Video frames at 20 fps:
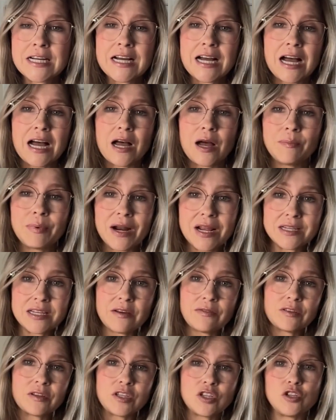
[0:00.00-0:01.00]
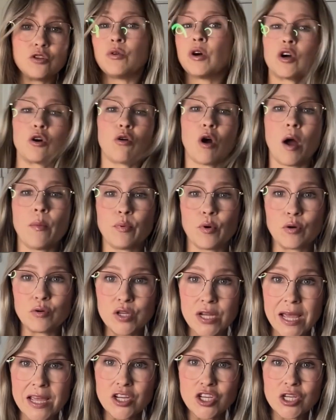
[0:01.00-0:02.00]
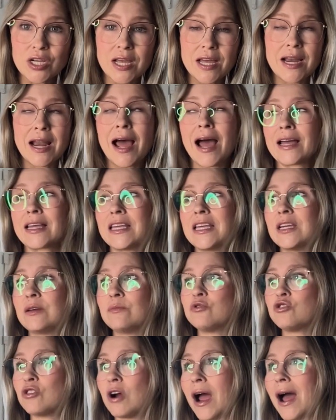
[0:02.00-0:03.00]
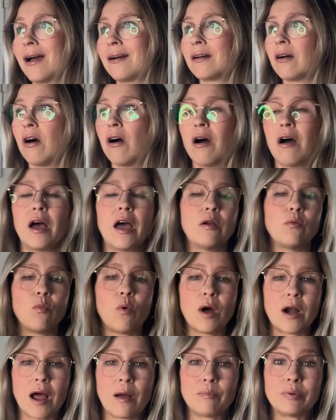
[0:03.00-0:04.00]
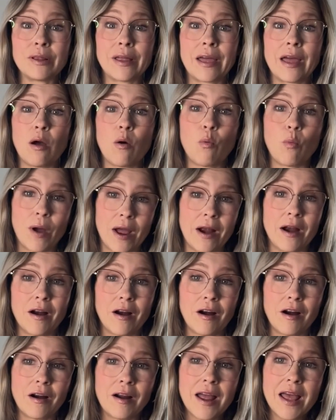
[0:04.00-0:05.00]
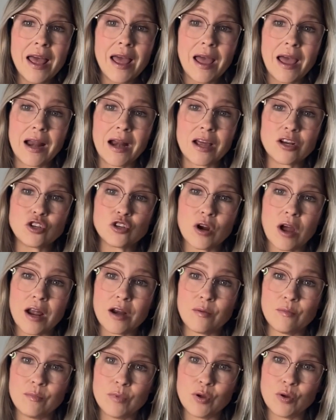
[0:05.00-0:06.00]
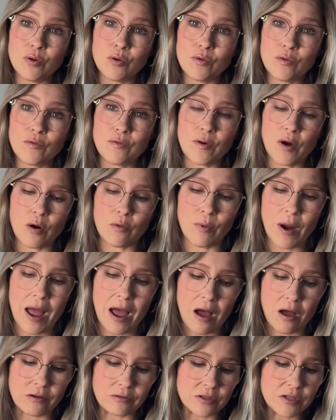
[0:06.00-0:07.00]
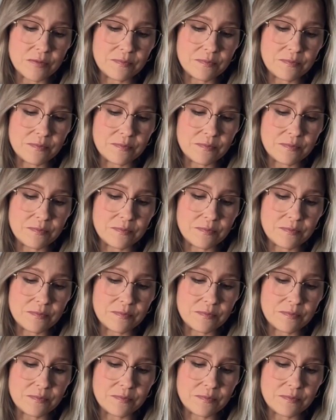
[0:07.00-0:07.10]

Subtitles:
but I definitely do a crop rotation. I keep track on what I plant where, and I try to move around